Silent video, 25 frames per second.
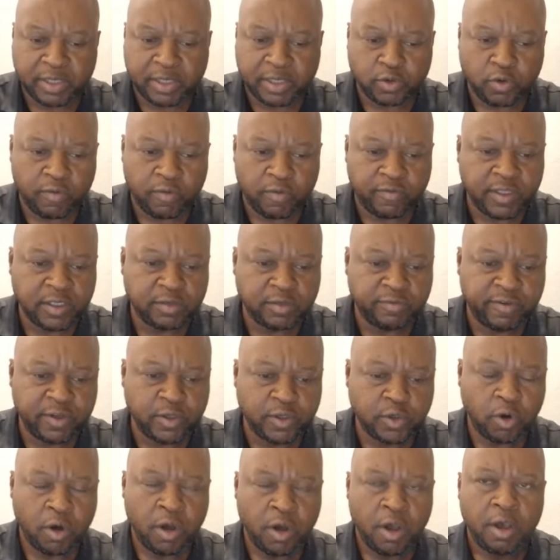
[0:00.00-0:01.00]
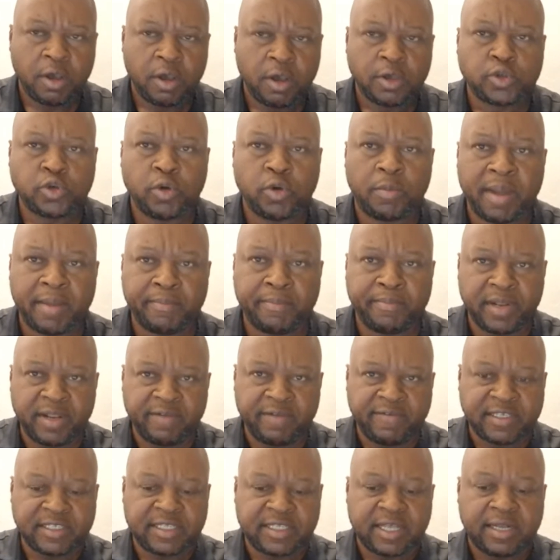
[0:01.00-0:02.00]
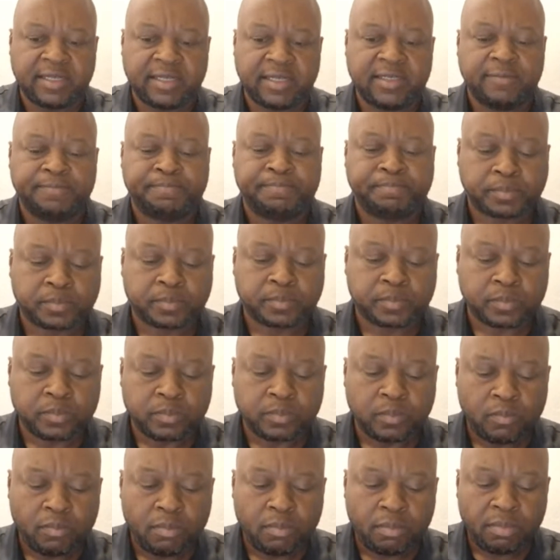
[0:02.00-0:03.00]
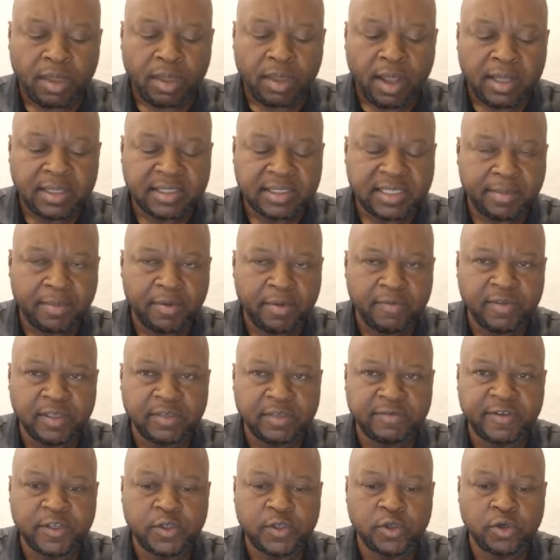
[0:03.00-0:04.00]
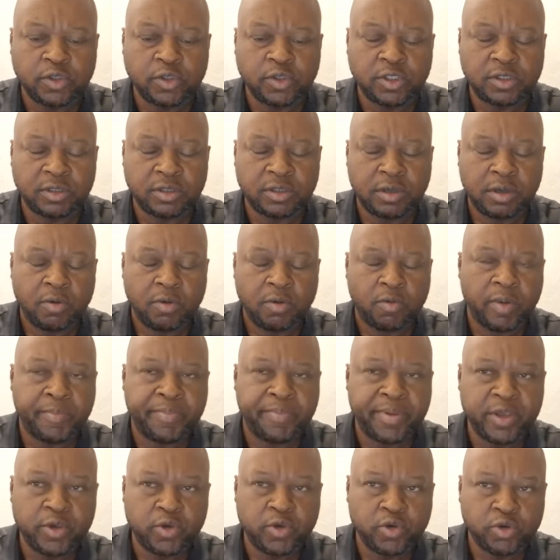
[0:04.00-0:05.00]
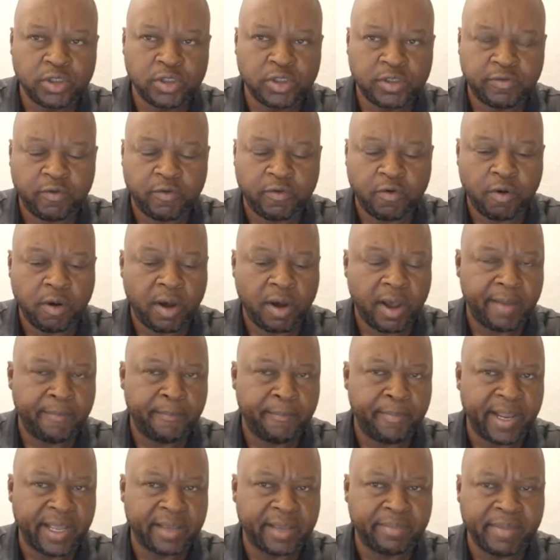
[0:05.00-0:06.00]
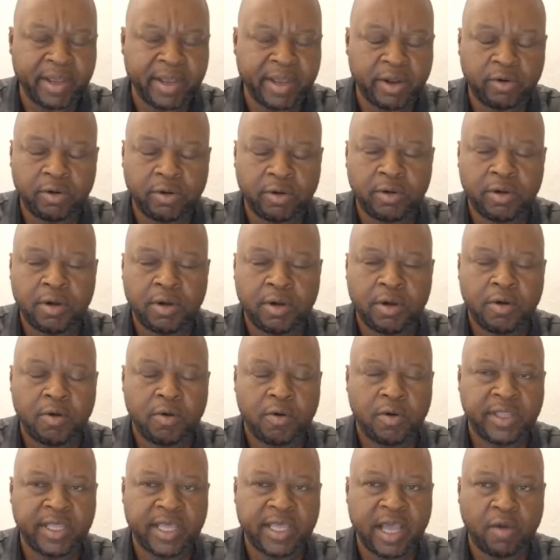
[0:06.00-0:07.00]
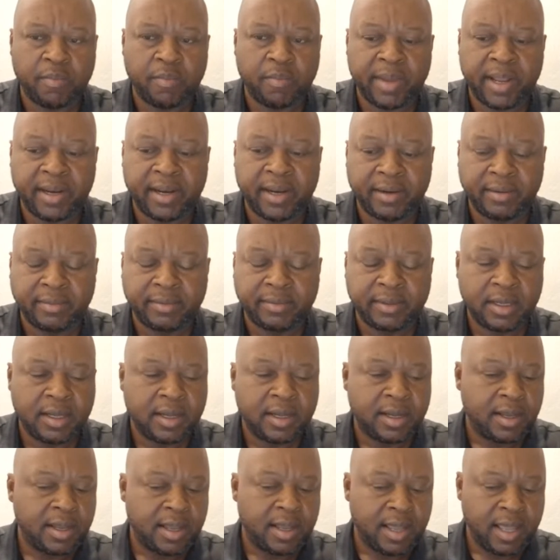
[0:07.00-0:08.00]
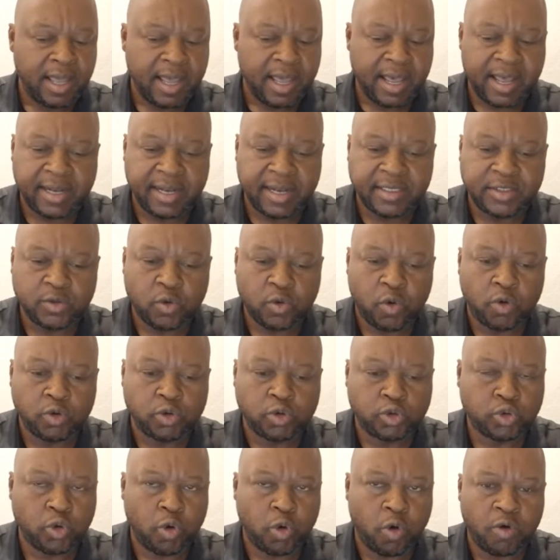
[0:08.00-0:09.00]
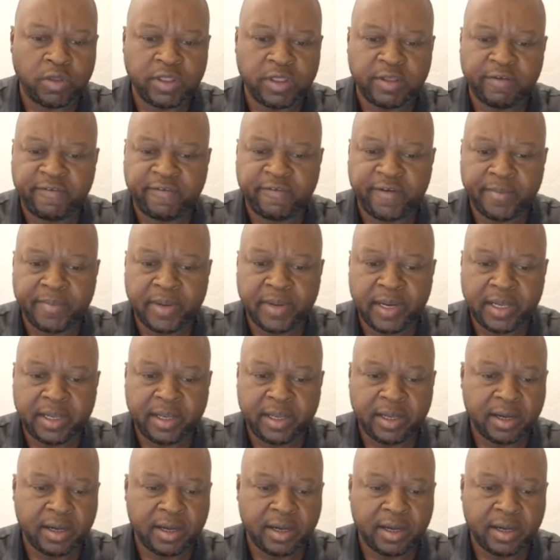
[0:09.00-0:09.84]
part of this video. So my belief is that some of these videos were being used for a blackmail on the young man and also on the family.